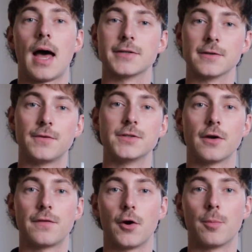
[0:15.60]
As a
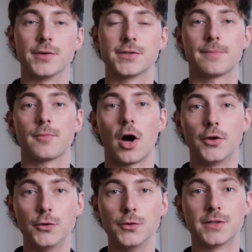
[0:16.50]
physiotherapist, I
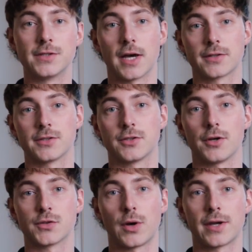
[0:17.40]
use this
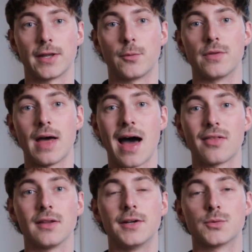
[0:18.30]
exercise regularly with
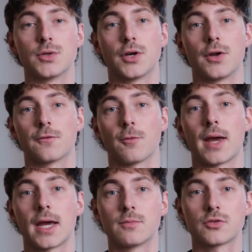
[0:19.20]
athletes returning from
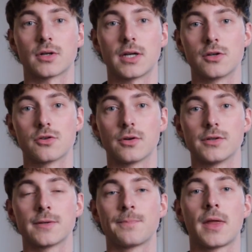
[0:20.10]
hamstring
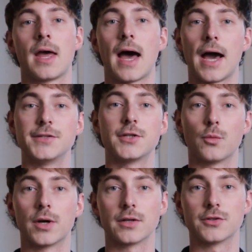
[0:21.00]
injuries,
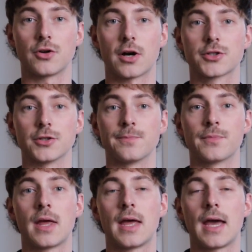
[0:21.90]
ACL reconstruction,
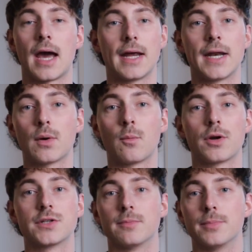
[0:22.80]
and anyone
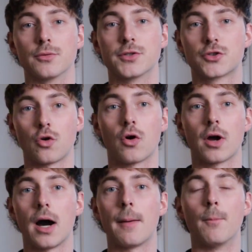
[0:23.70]
wanting to build
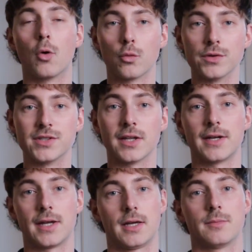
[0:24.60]
stronger, more
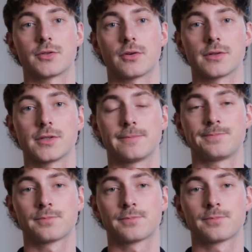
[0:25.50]
resilient hamstrings.